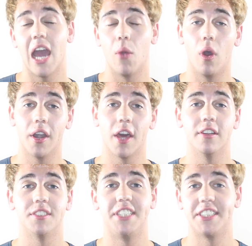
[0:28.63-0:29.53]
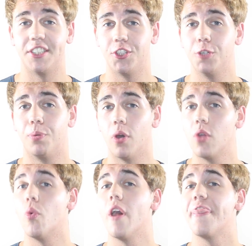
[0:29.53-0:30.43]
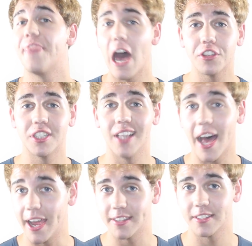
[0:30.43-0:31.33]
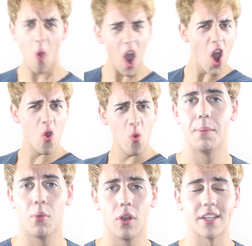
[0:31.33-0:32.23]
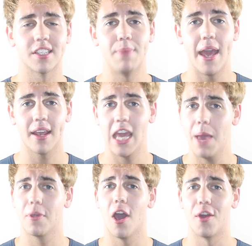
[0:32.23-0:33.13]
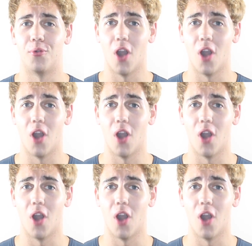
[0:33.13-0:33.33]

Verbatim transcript: got 162.1 thousand likes. Woo! And more like smack cam gone